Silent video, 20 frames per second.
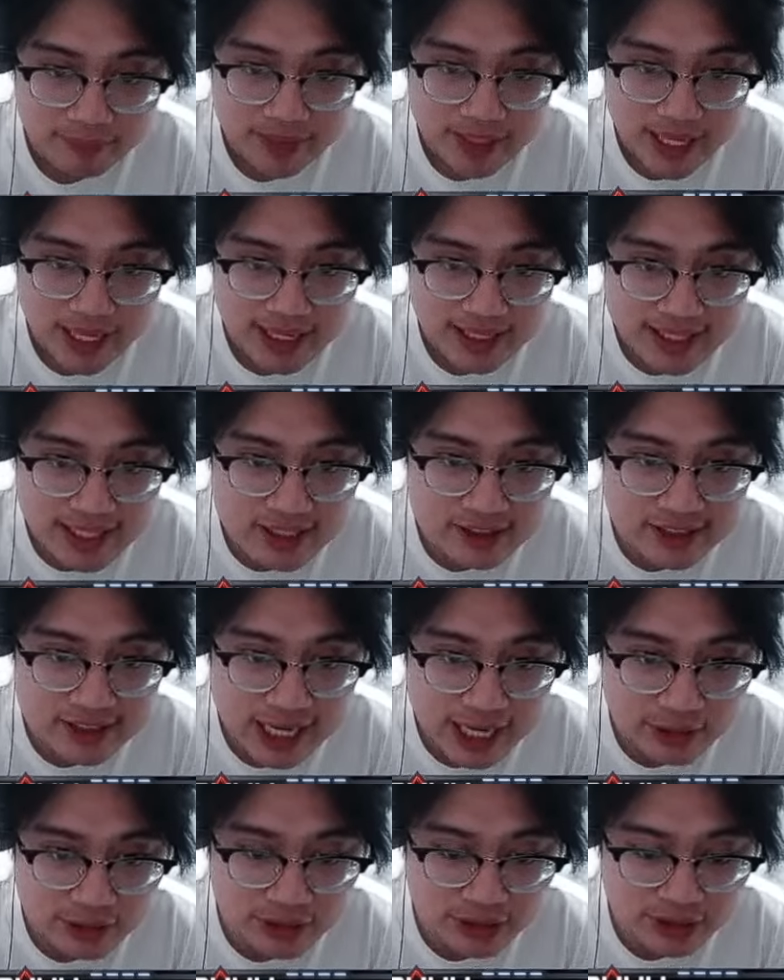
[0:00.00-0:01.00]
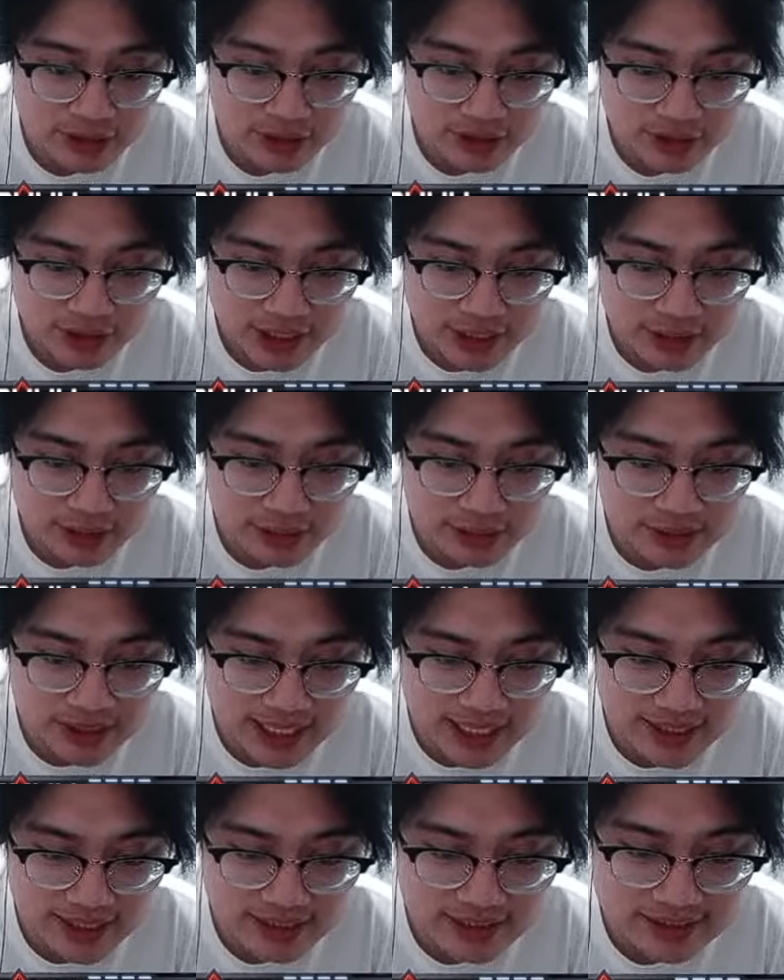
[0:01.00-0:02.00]
And he could counter heroes
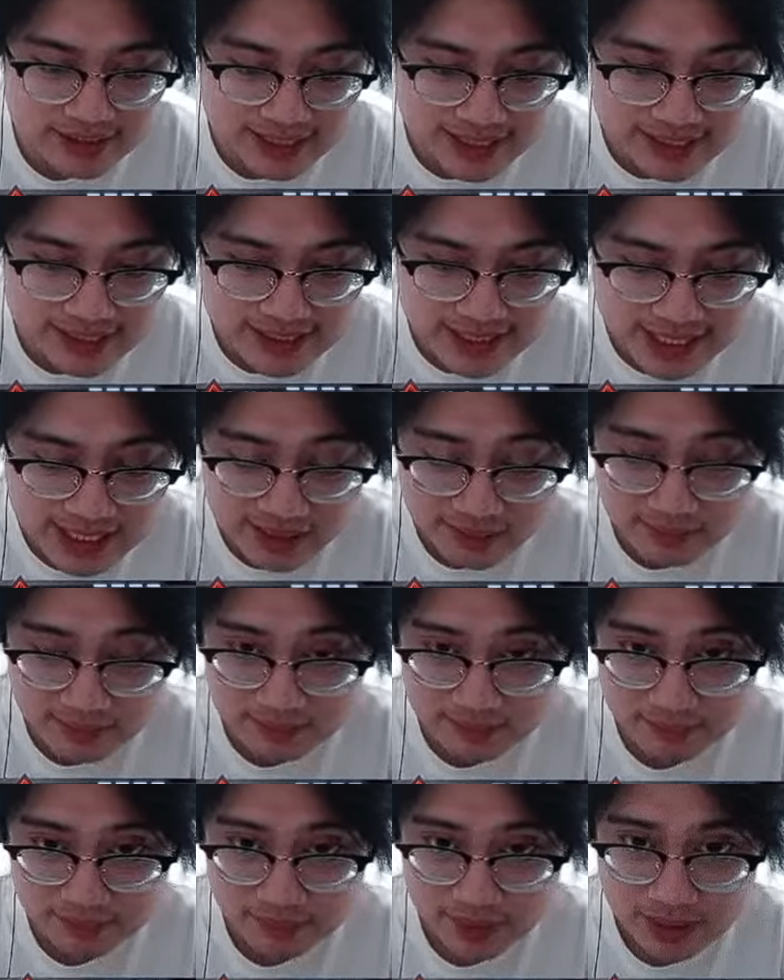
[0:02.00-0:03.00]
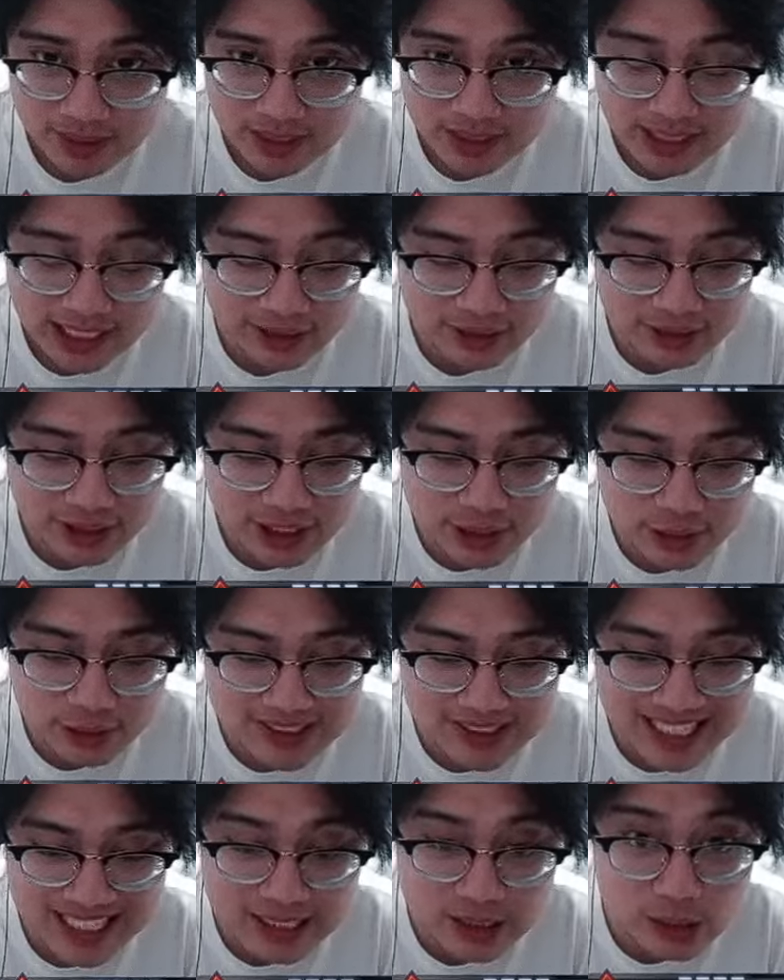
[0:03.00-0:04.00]
like CC, counter heroes
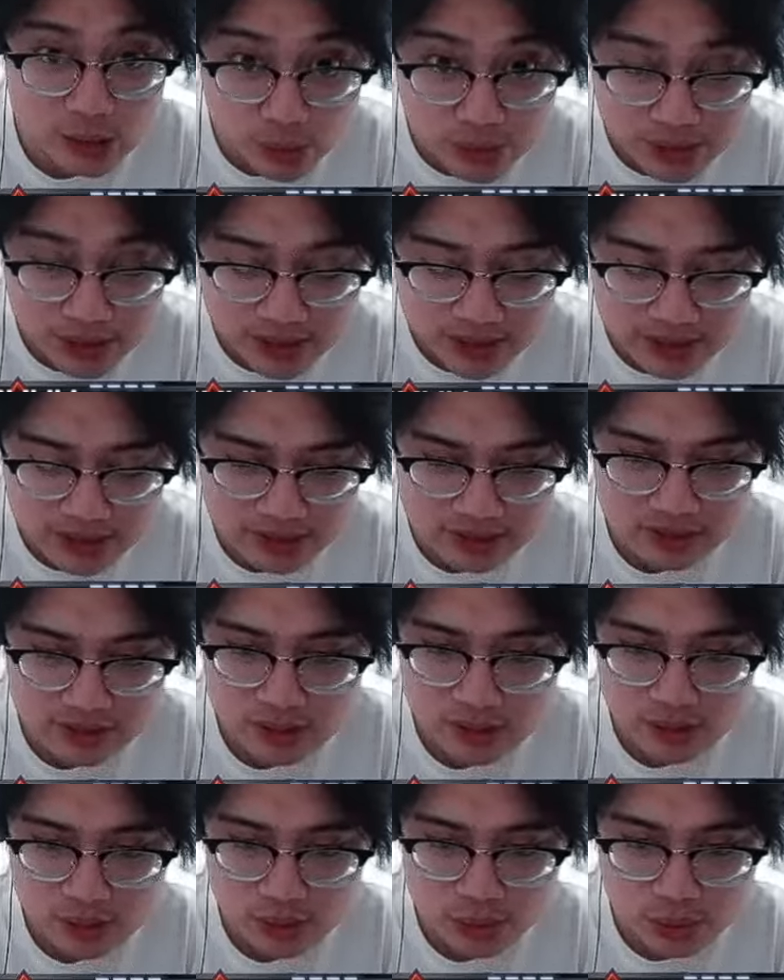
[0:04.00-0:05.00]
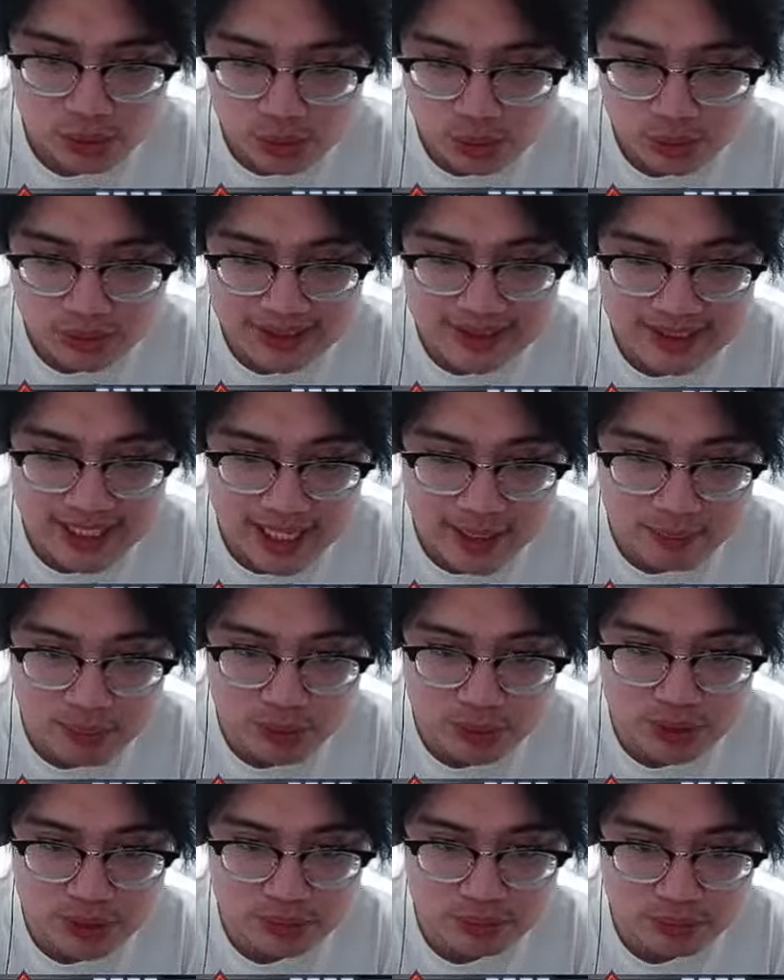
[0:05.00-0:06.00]
like Lucas, who
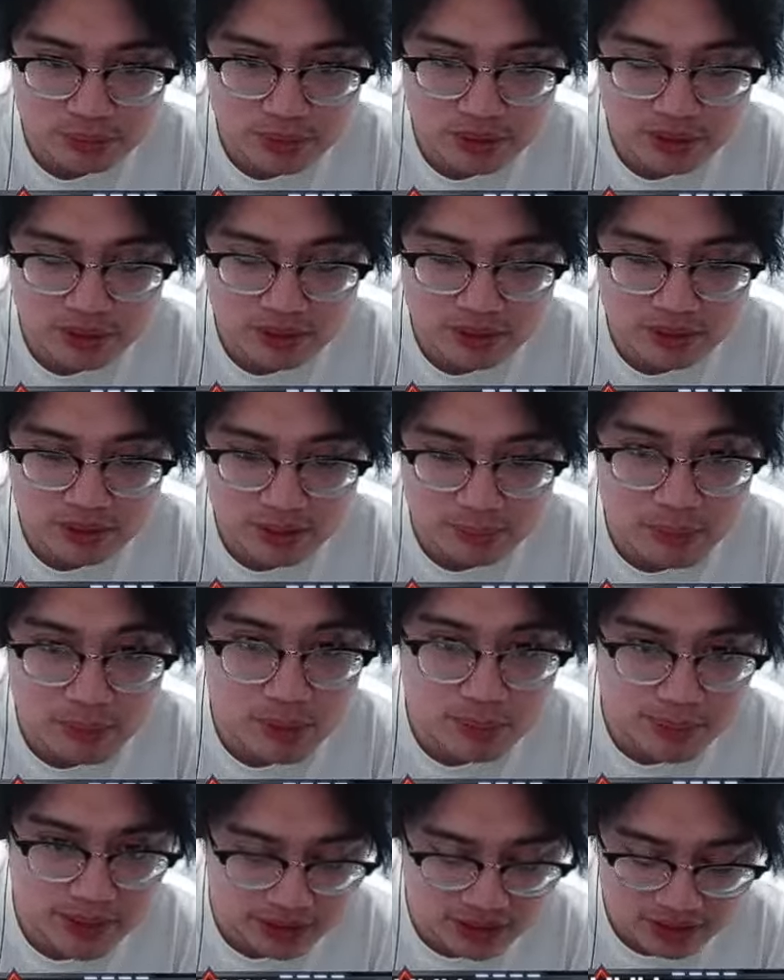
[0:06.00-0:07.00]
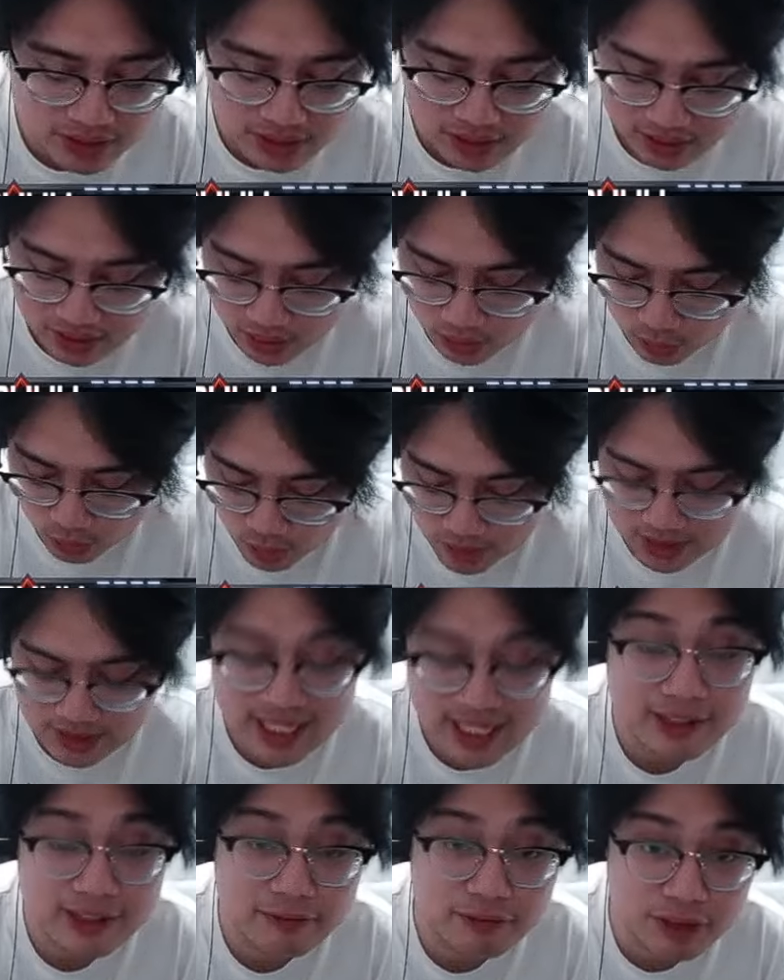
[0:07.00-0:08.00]
disables the movements with the
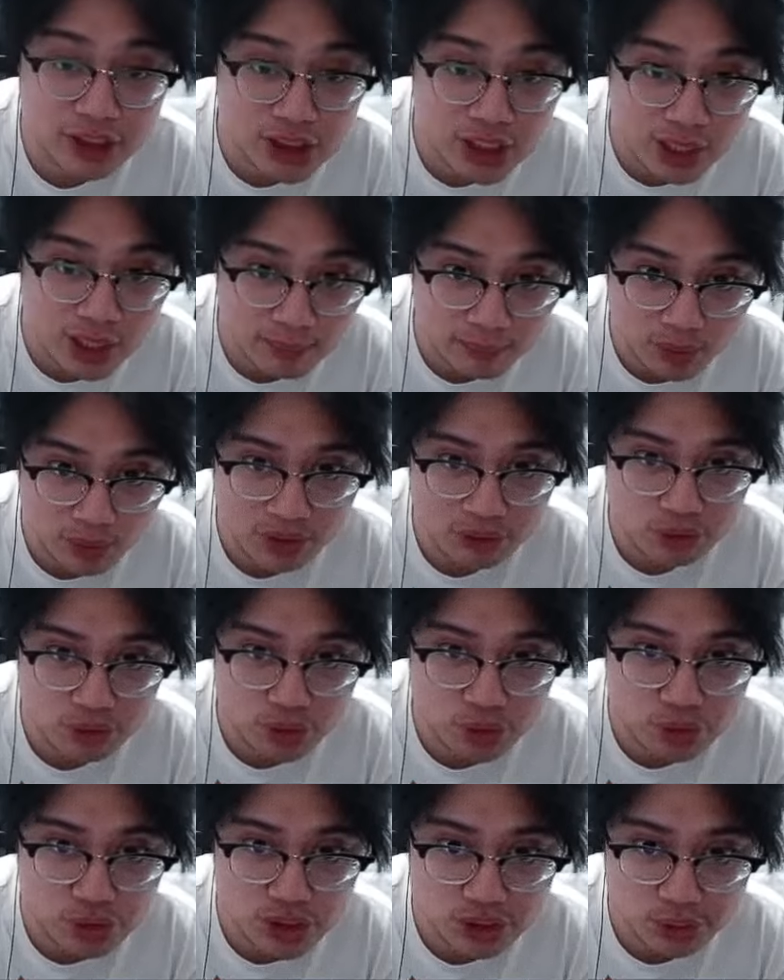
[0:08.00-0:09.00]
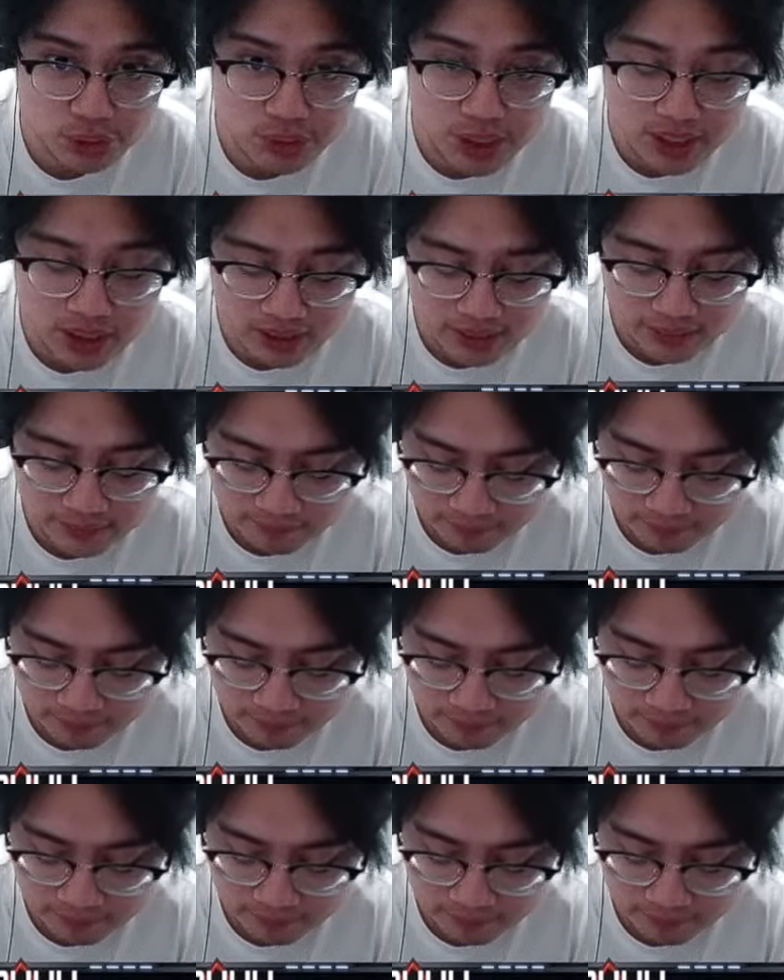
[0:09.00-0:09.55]
second first combo if you use it correctly.